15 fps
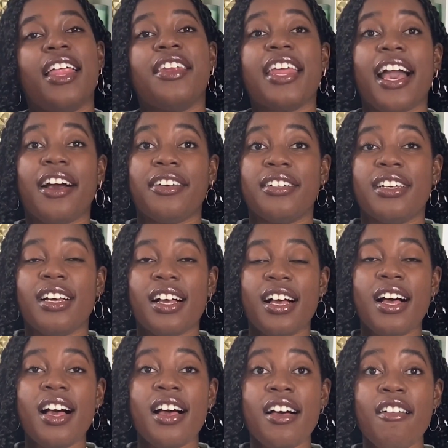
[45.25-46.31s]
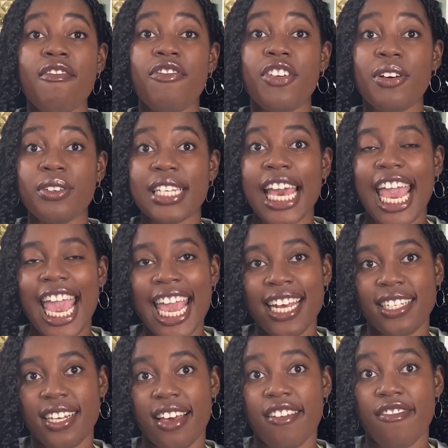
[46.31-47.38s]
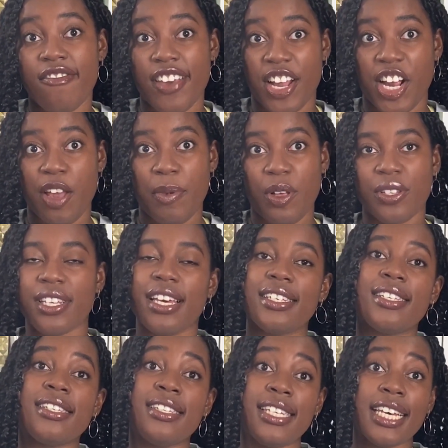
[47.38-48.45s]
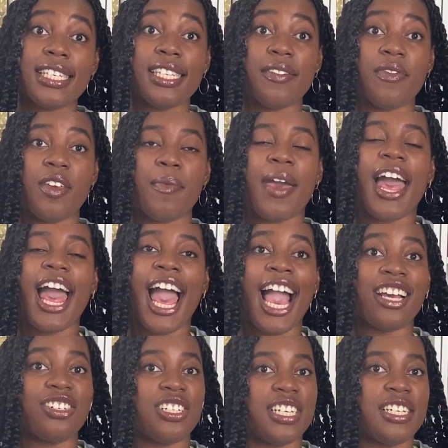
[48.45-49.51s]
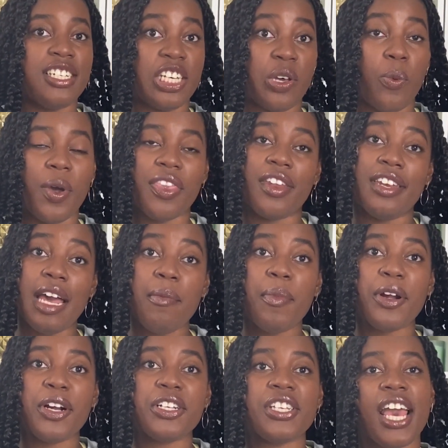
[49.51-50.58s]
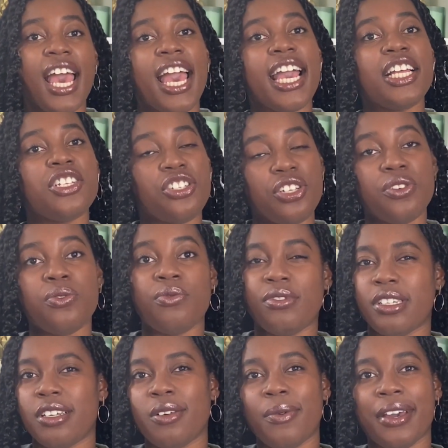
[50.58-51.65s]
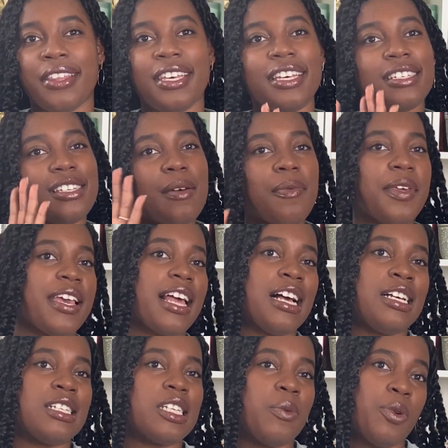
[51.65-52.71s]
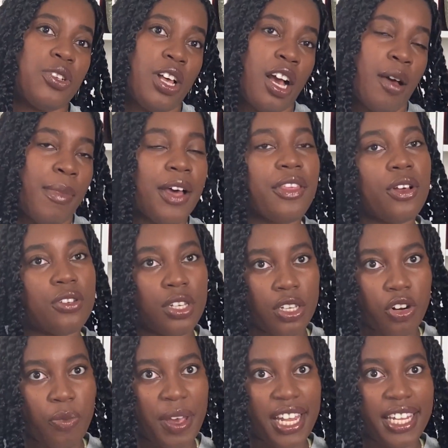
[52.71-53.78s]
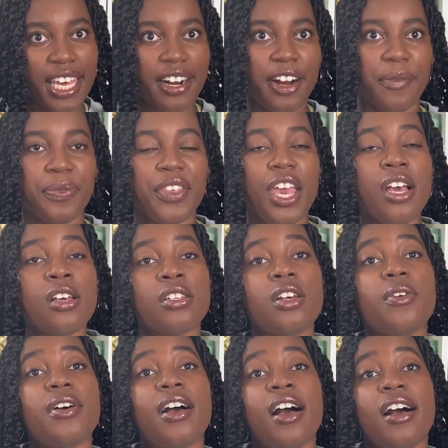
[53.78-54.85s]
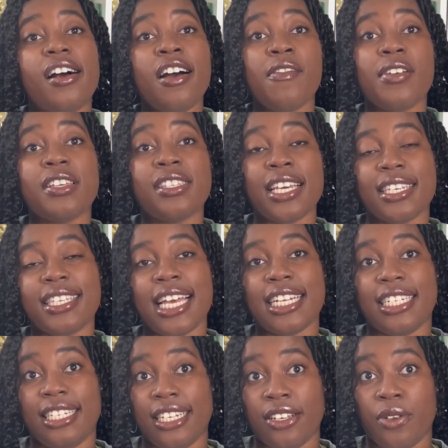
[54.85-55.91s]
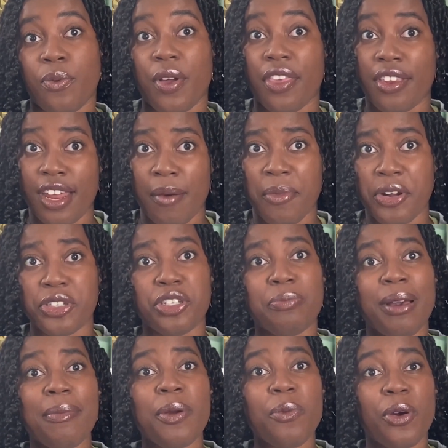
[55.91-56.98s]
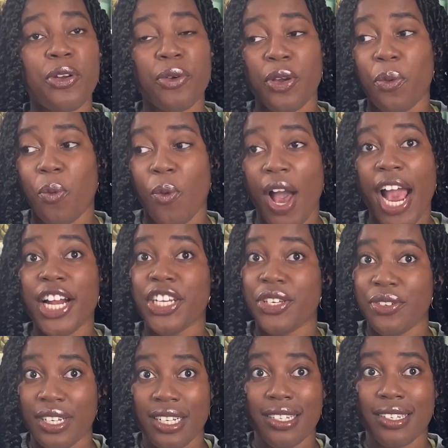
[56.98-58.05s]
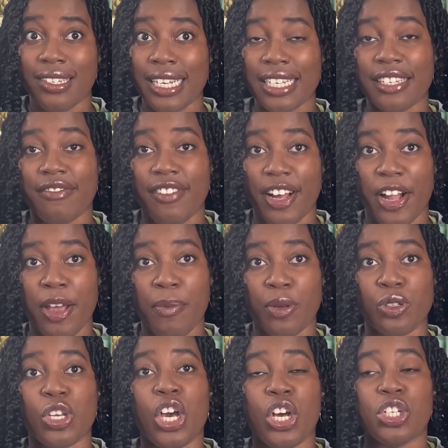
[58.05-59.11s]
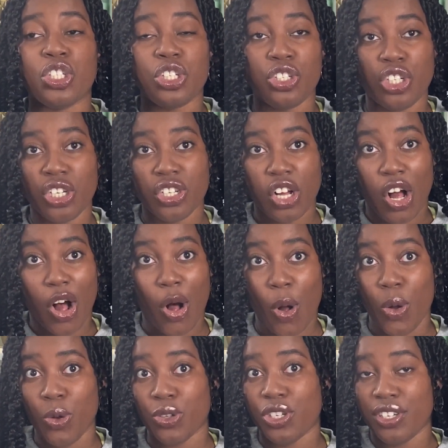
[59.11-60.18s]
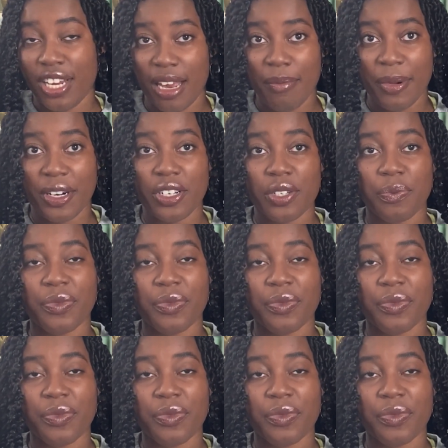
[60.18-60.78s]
Now, of those 8 variables, 6 of them actually deal with numbers and 2 deal with something else, and we'll talk about those a little bit later. So, of the 6 that deal with numbers, you might be wondering, why do you need 6 variables to just hold numbers?